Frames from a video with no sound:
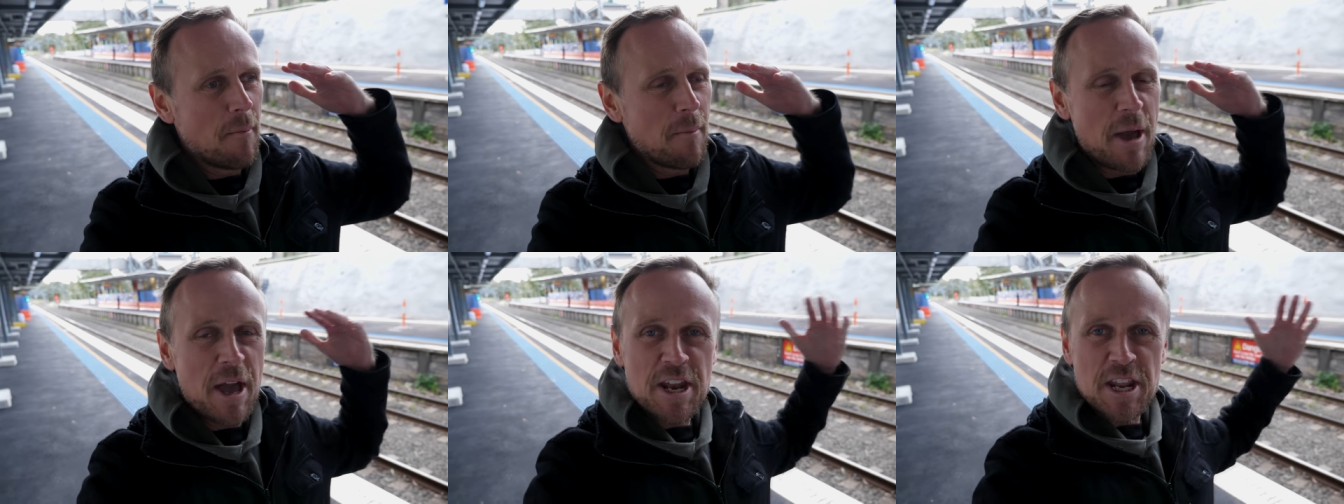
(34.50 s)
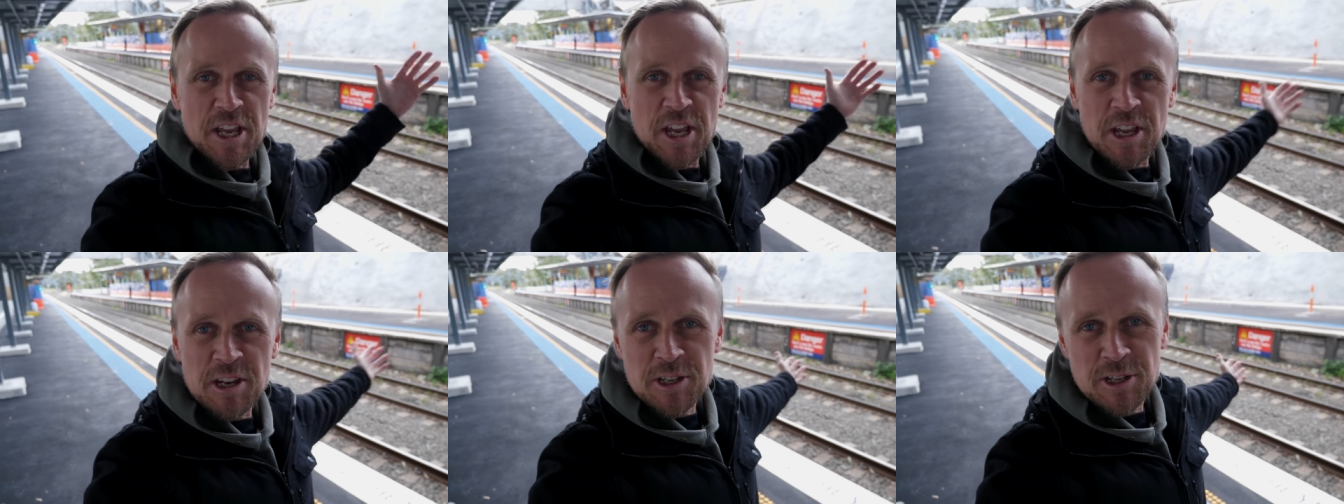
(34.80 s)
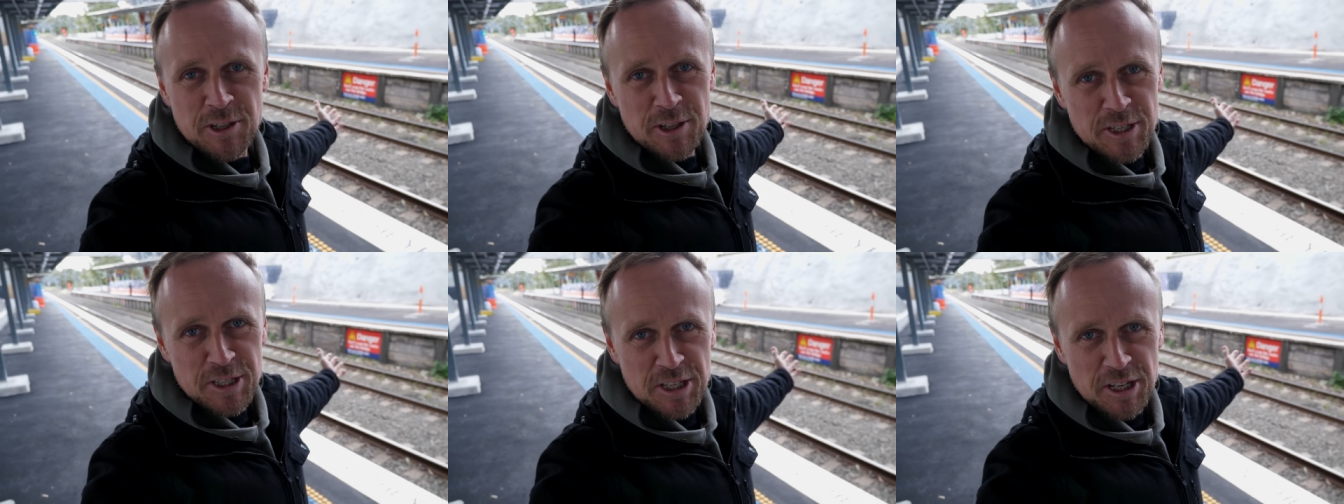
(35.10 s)
I'm heading
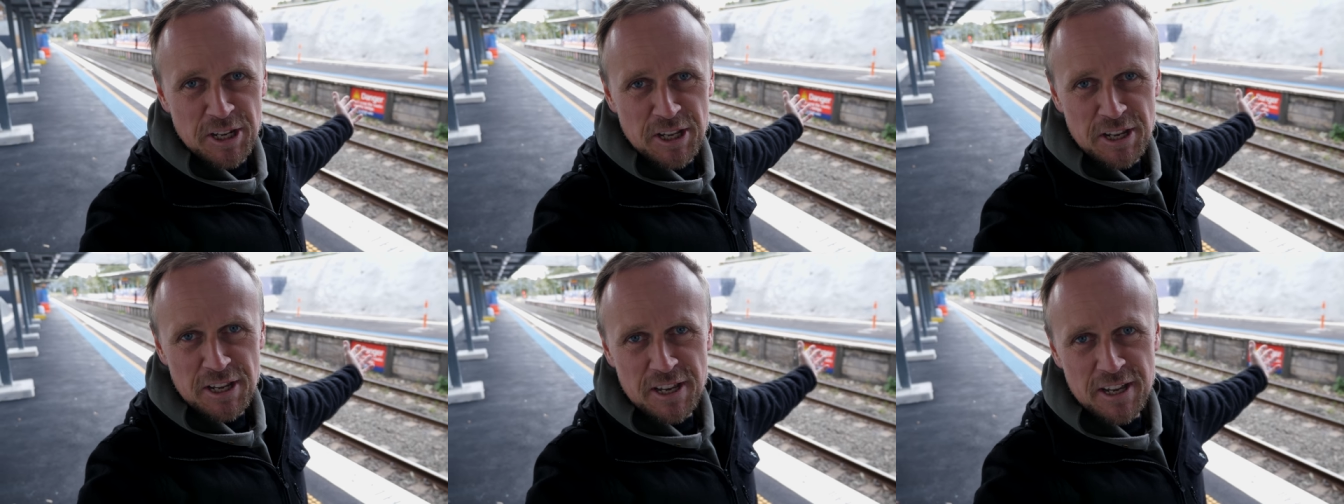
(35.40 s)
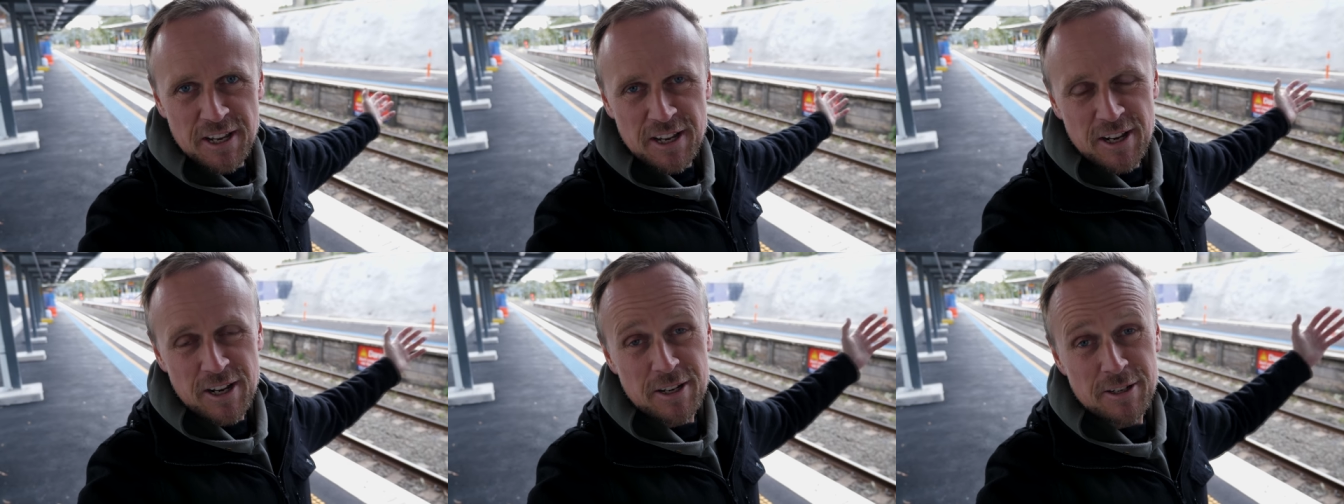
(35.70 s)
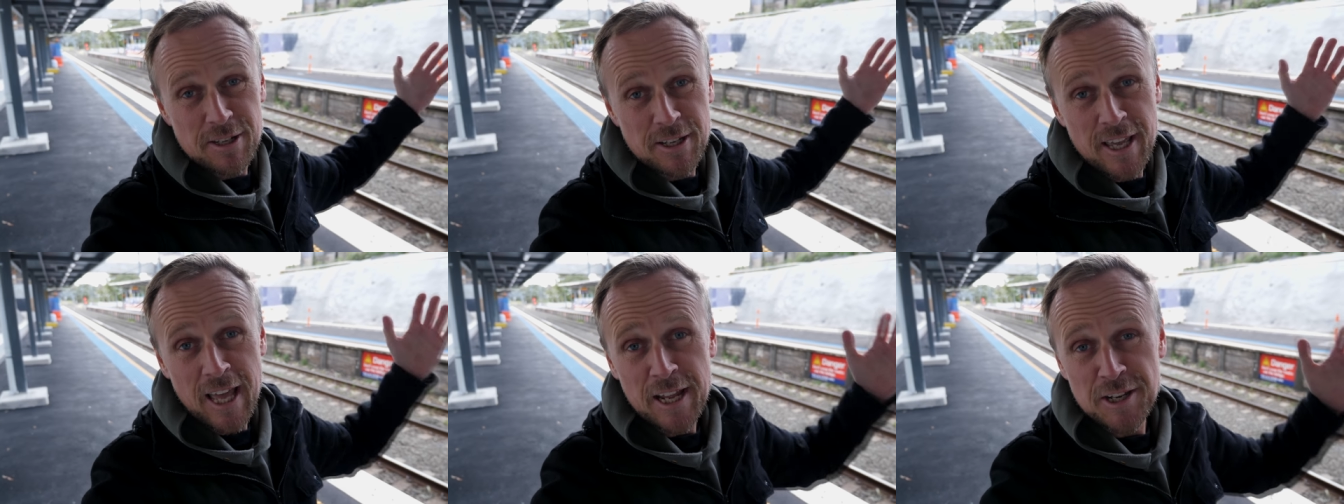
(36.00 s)
into the city
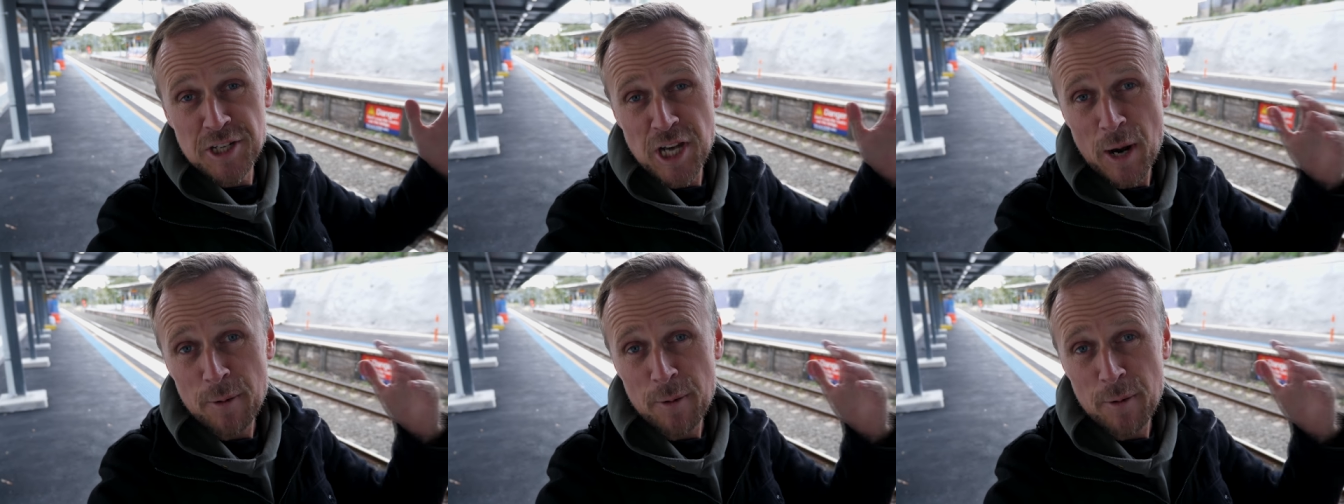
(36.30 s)
to catch